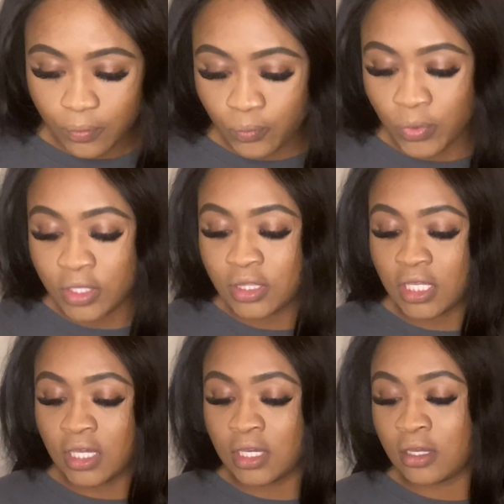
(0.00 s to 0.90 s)

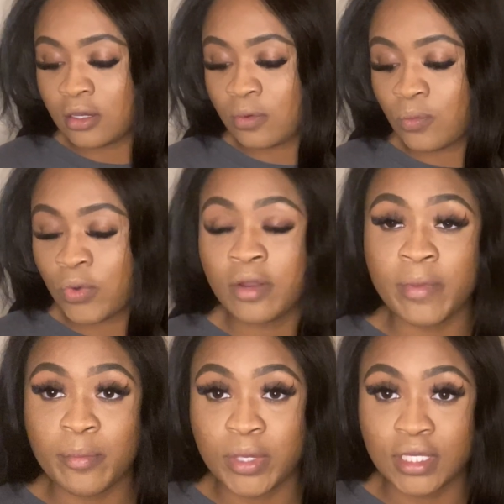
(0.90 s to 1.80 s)
one of
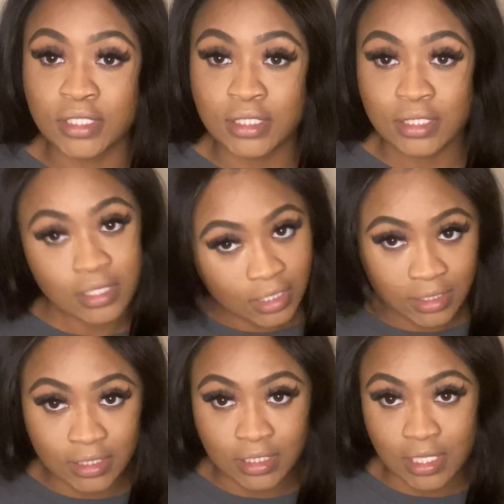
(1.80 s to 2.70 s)
my biggest
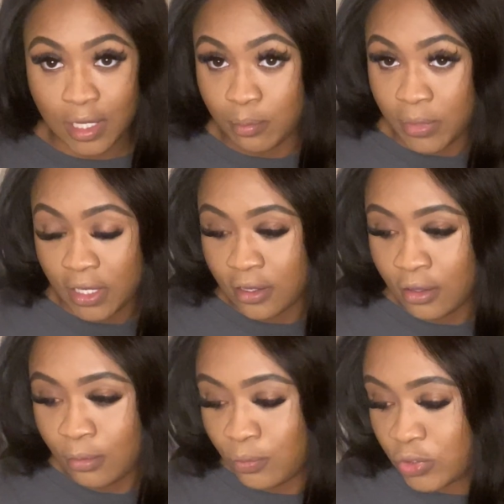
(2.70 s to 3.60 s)
things is like
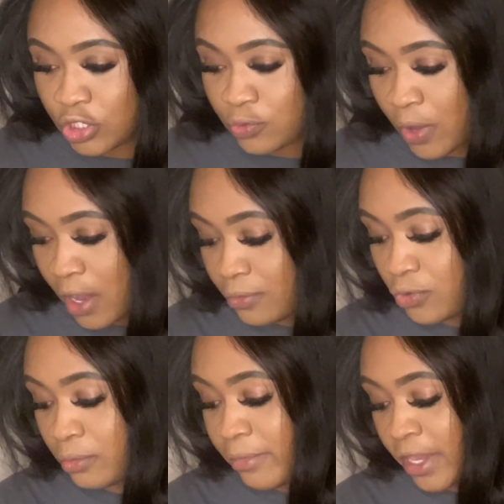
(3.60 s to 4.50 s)
makeup, which is why I'm
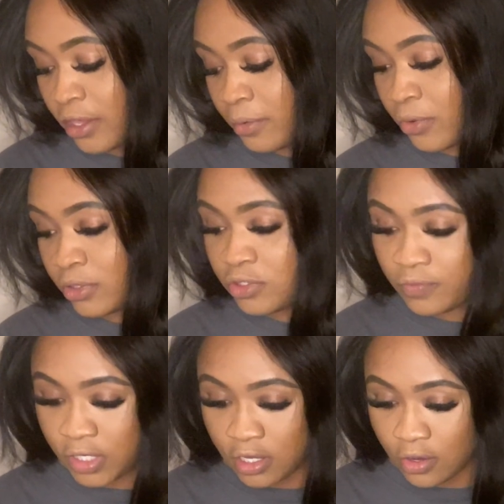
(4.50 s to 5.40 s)
doing makeup on this
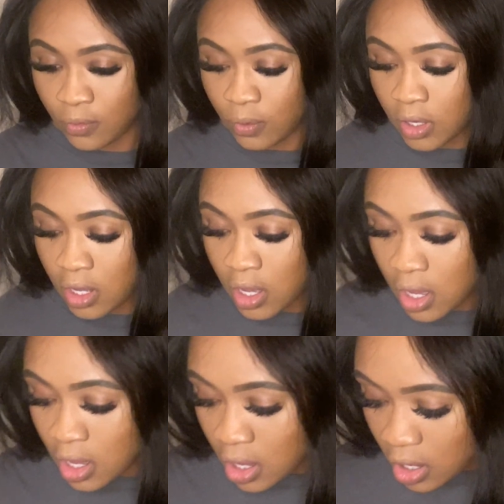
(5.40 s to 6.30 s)
video.
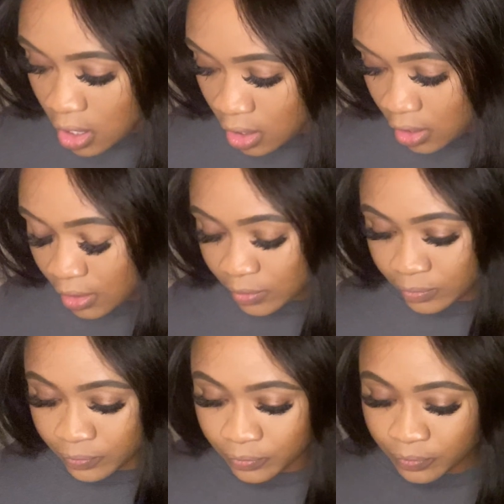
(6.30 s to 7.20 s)

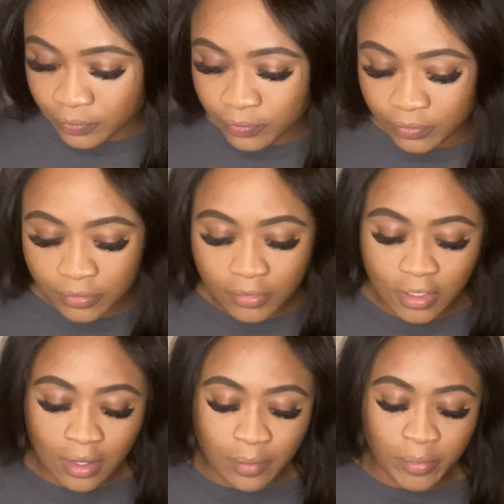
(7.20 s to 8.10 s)

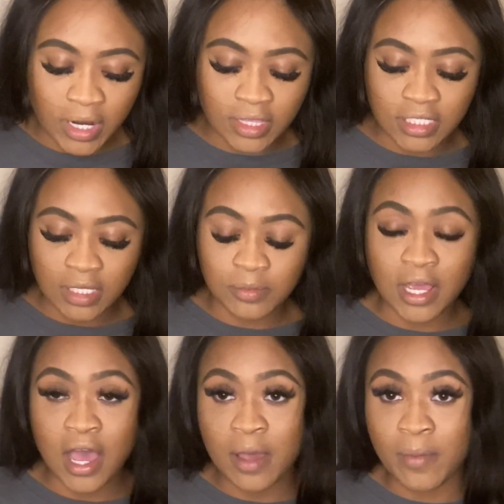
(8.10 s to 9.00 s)
But at the same
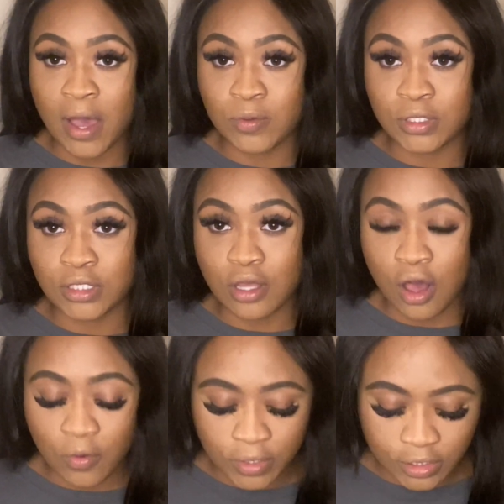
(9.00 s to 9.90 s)
time, I was just
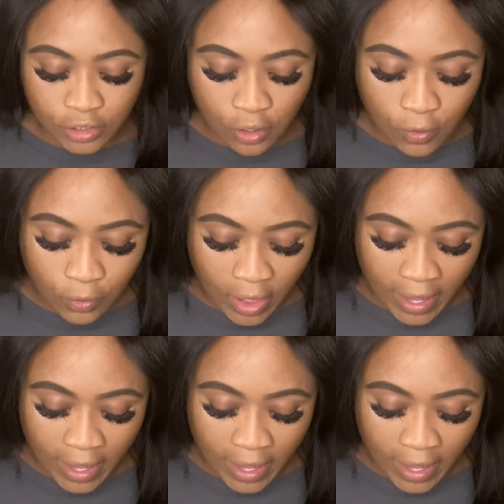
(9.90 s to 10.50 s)
always so